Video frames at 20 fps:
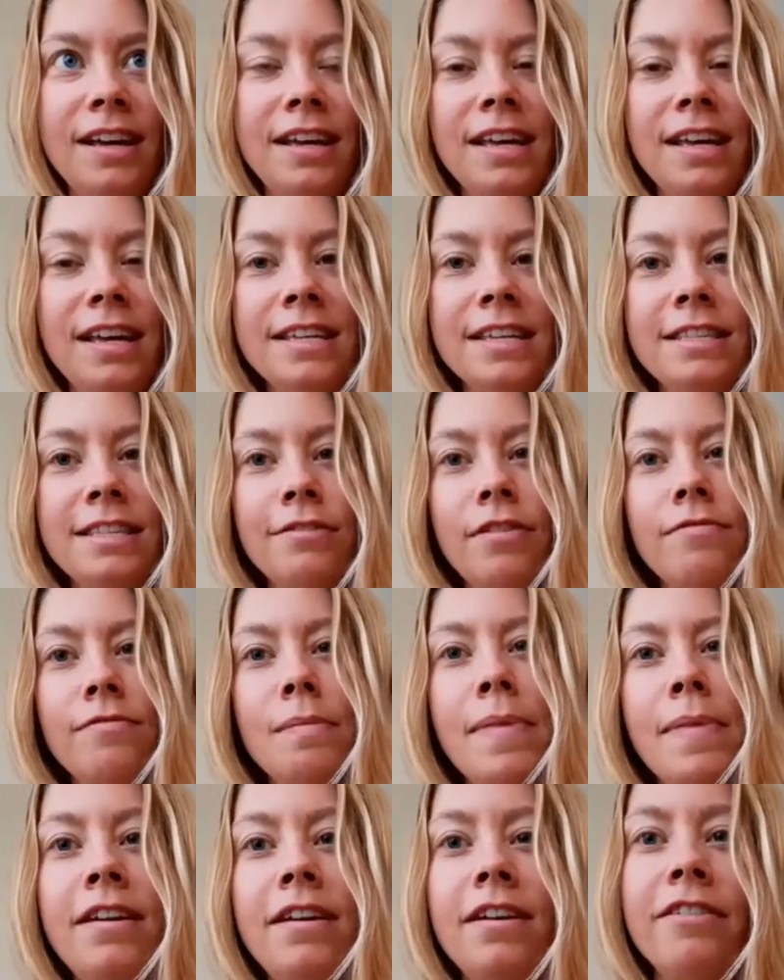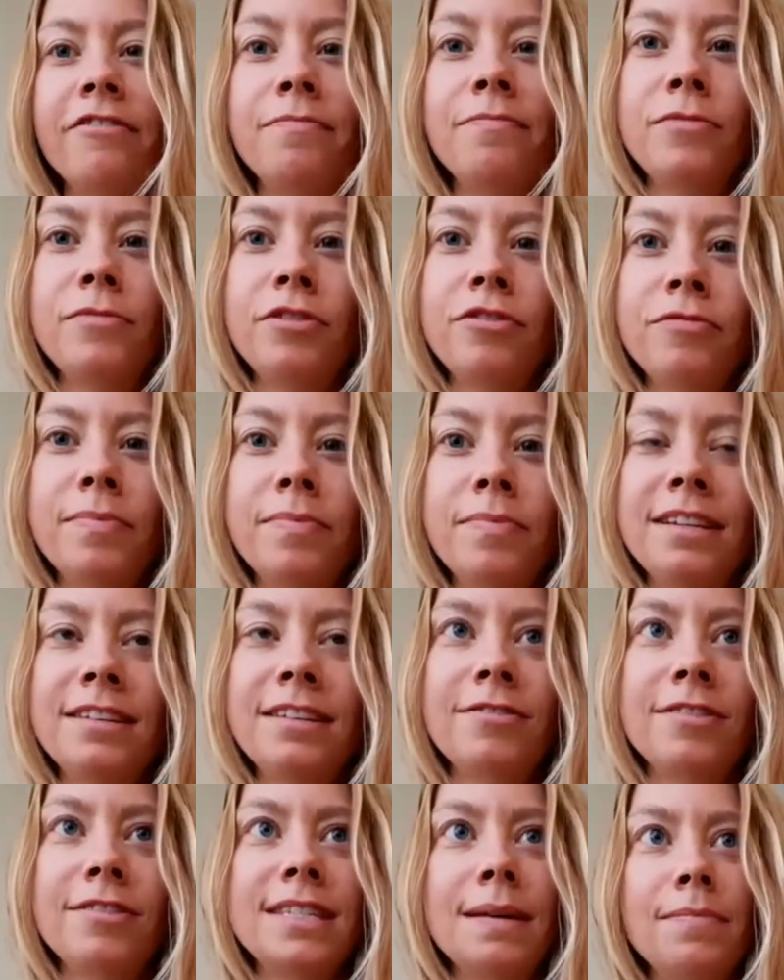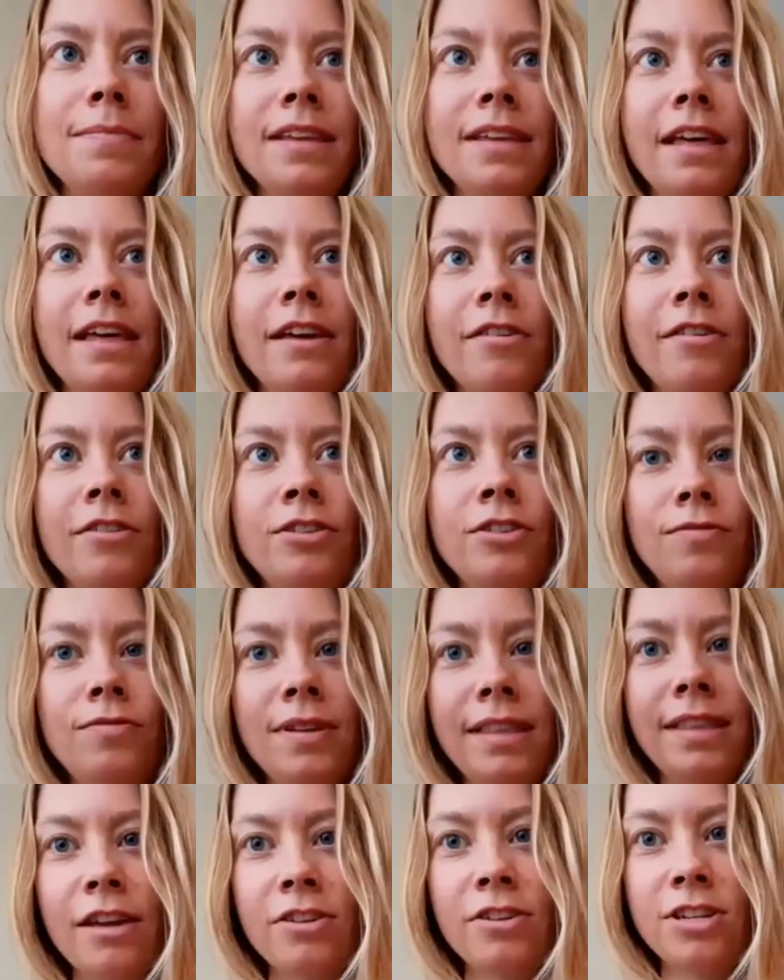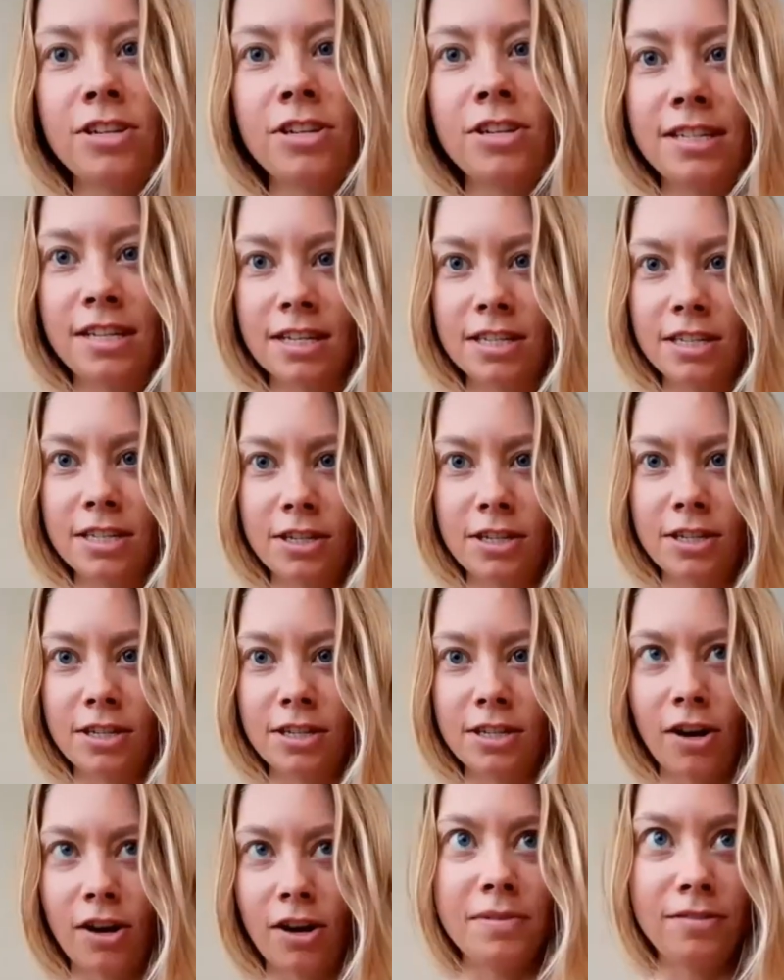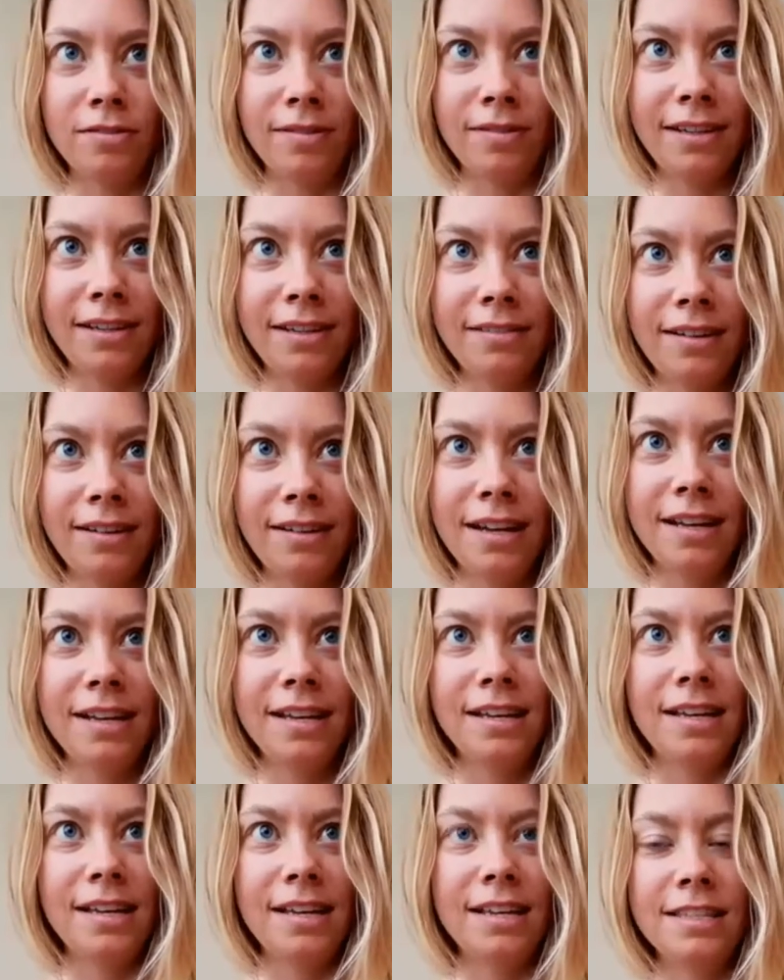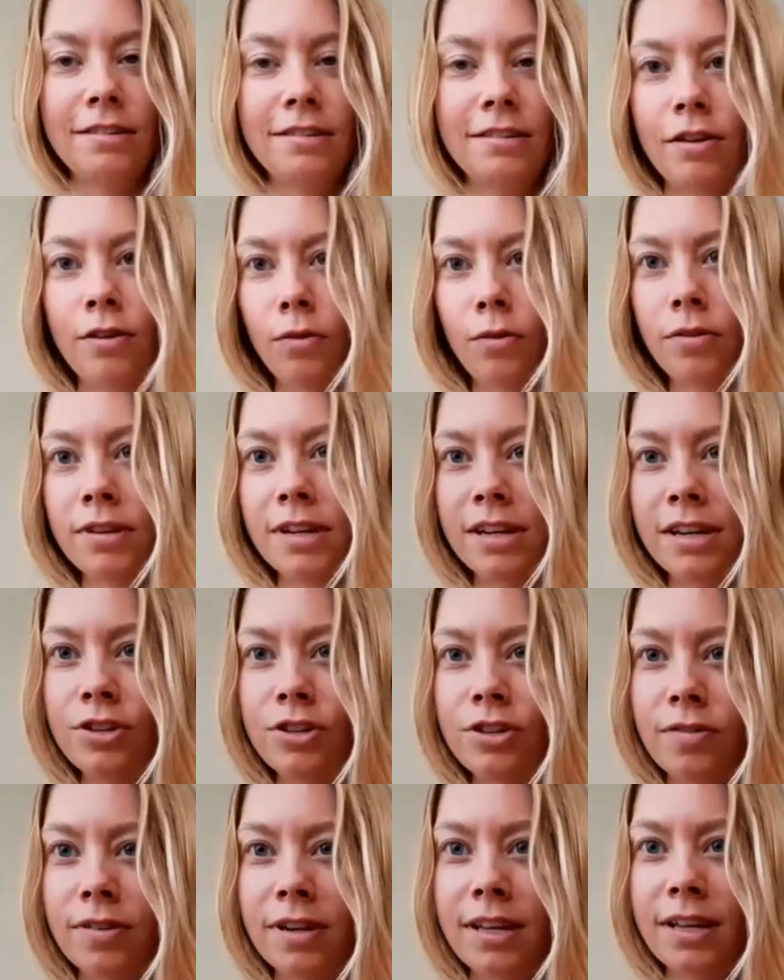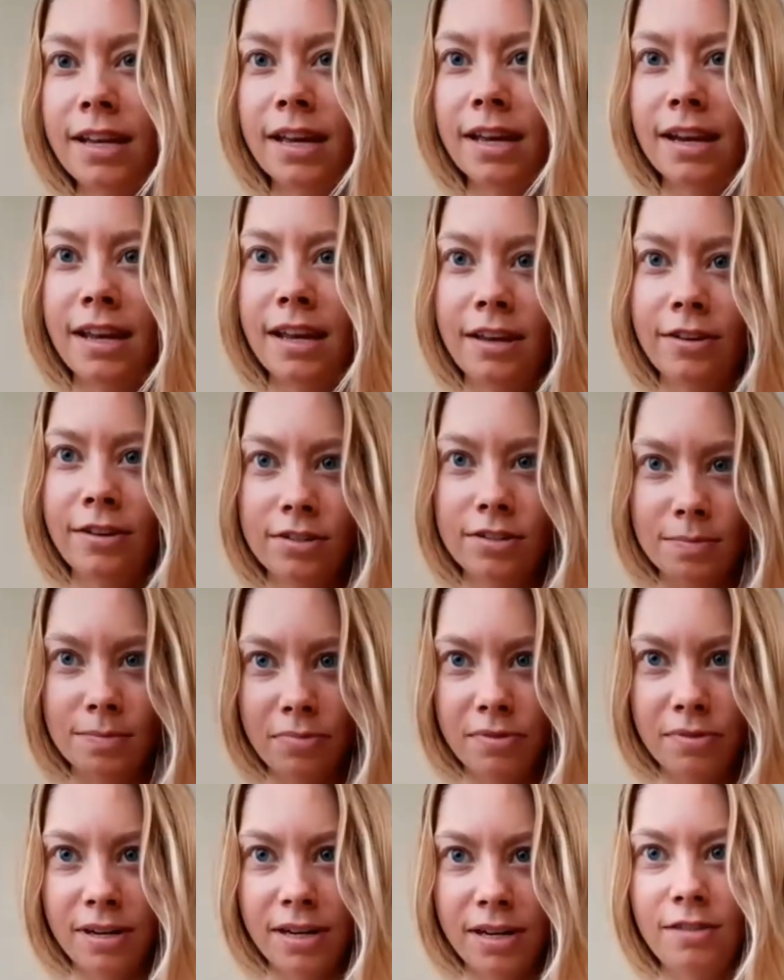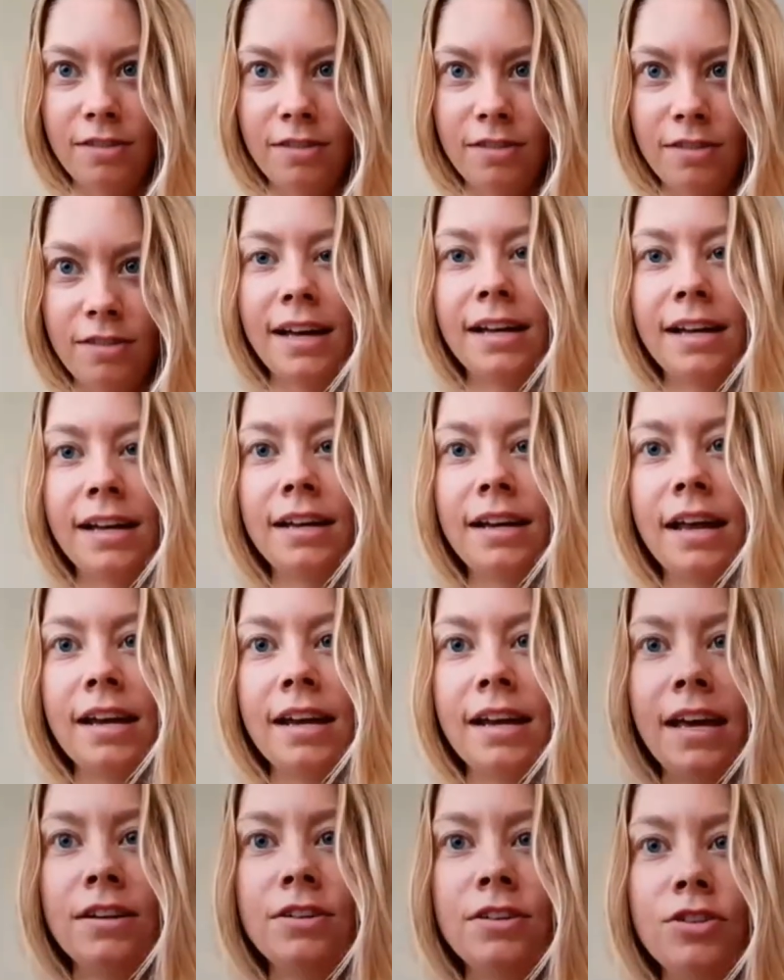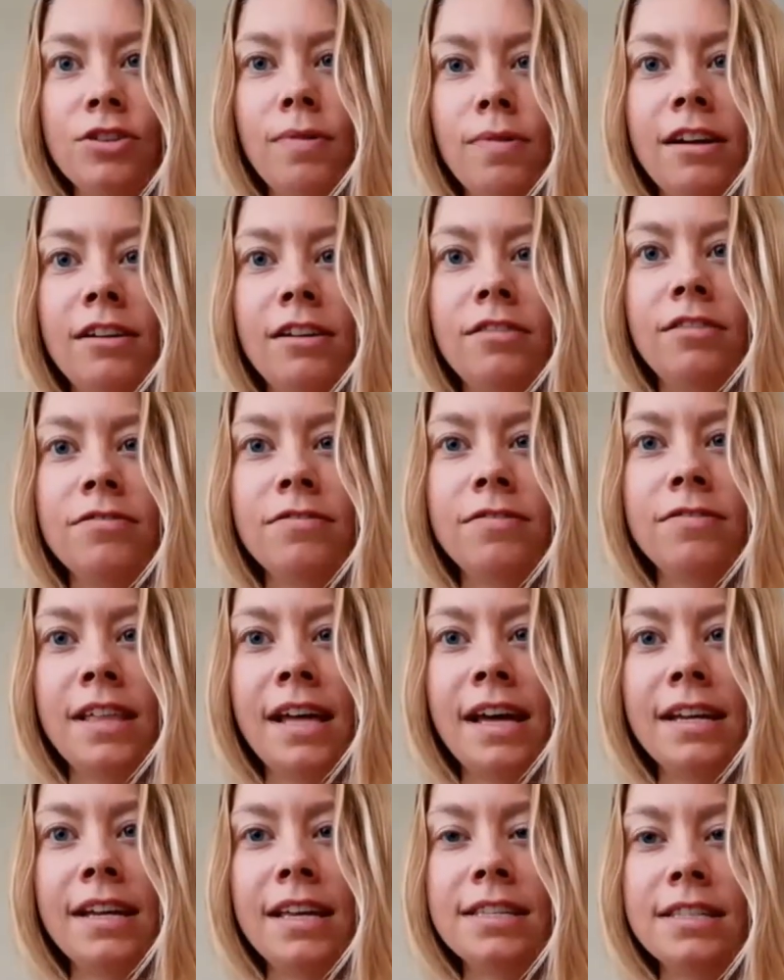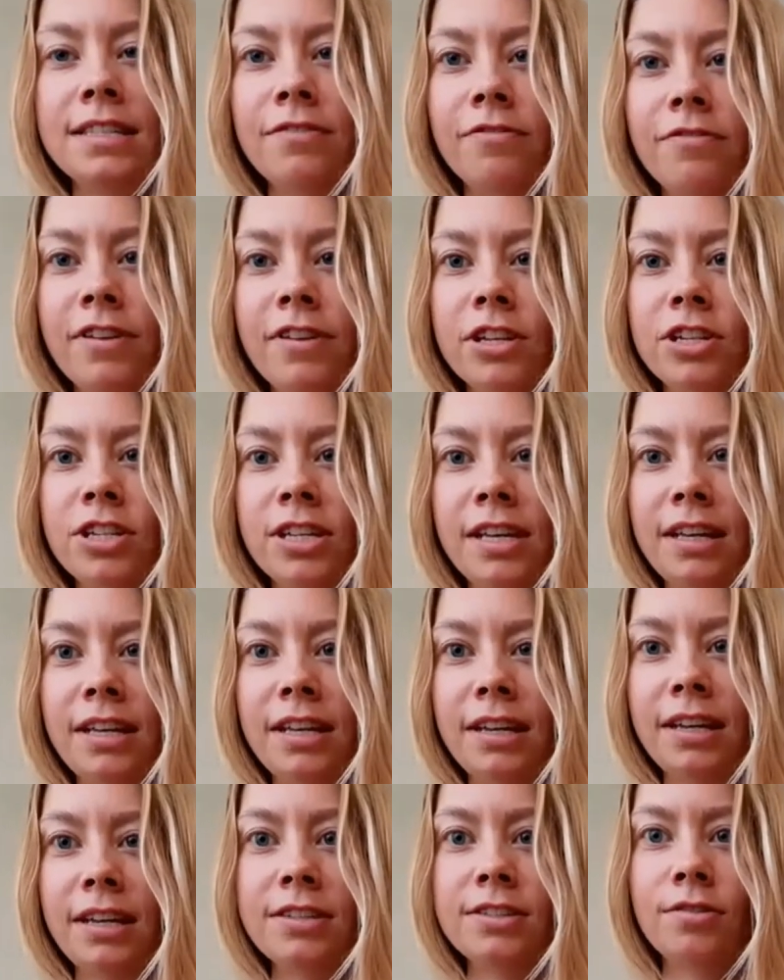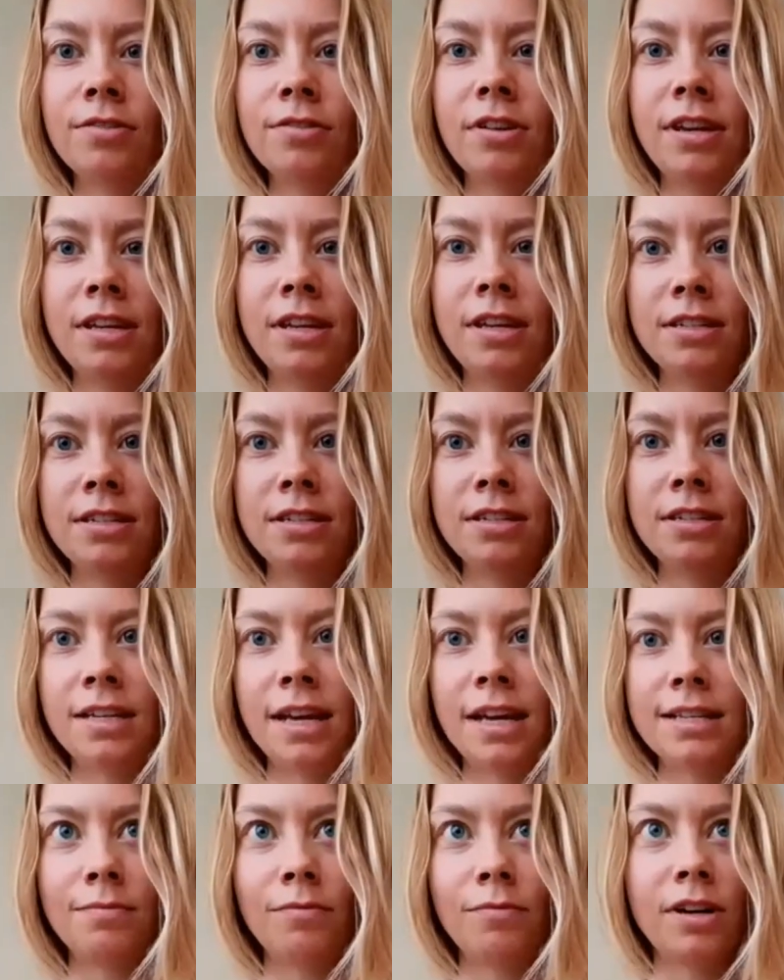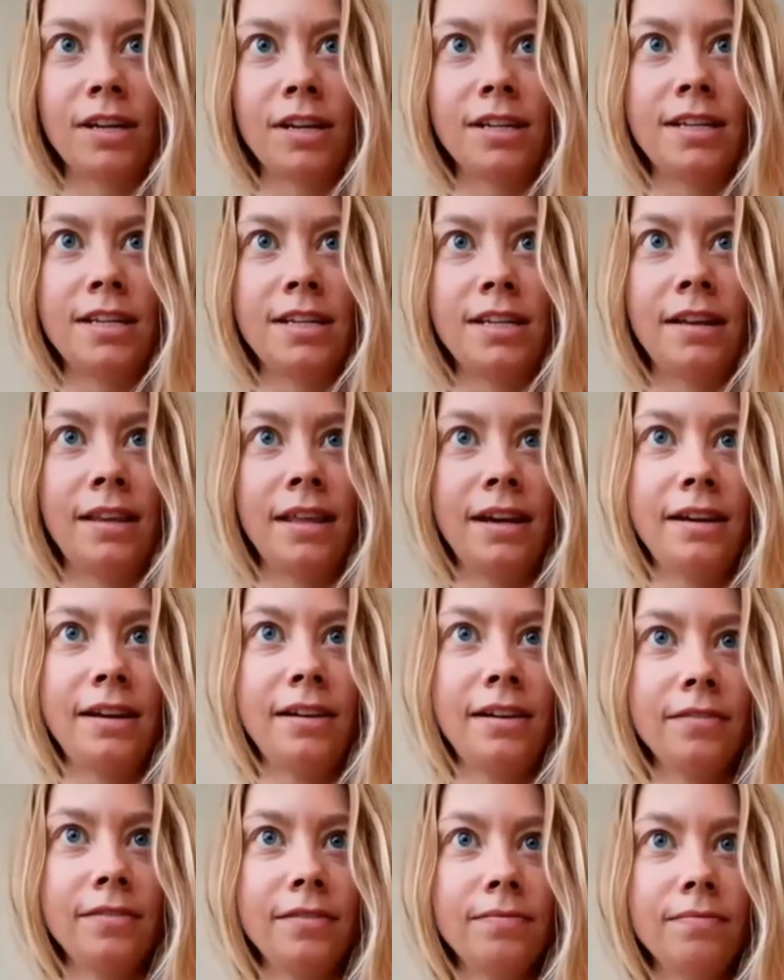Is there a repetitive movement or something that you're doing that you just need to stop doing? Is there an old injury, like an ankle sprain you had at age 12 that isn't finished healing, so you need to get some work done there?